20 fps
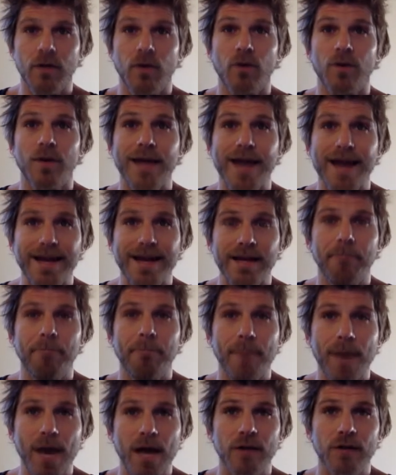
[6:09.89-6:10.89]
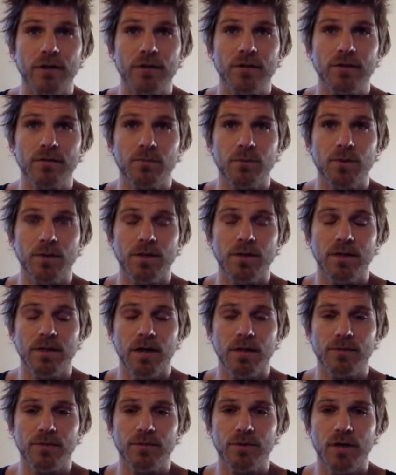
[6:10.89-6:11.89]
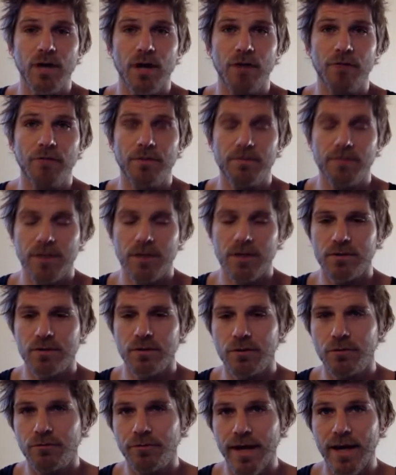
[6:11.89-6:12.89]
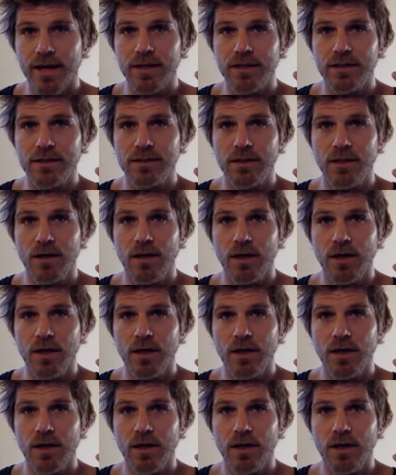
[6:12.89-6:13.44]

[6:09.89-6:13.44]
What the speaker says: Organic matters when it comes to coffee because the grains